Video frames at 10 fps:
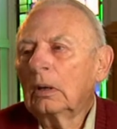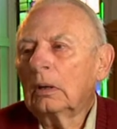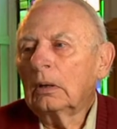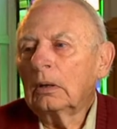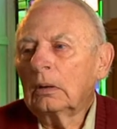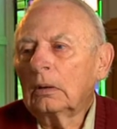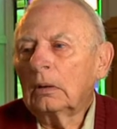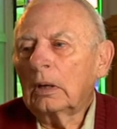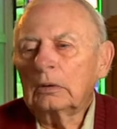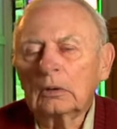
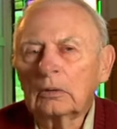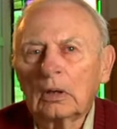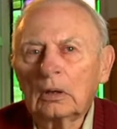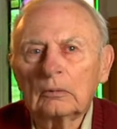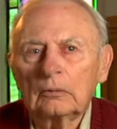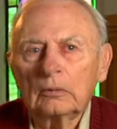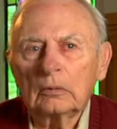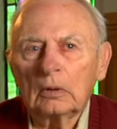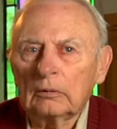I don't have a